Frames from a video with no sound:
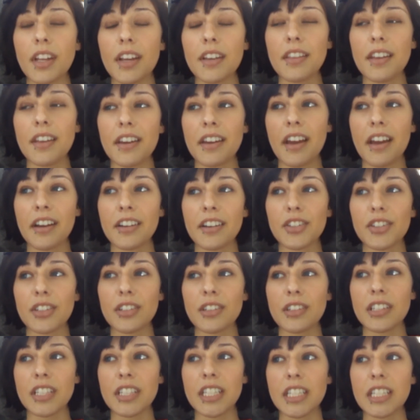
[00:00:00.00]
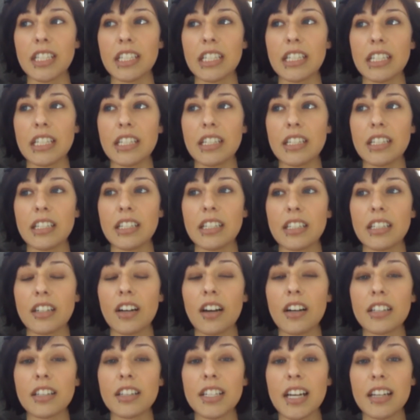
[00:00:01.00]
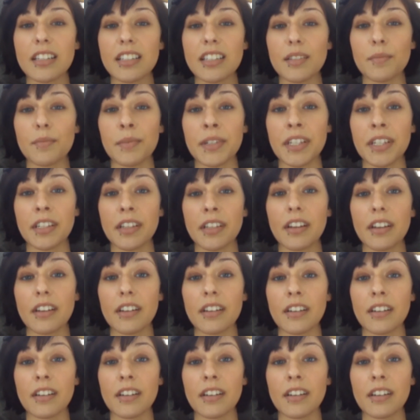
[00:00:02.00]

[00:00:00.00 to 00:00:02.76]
they actually contacted me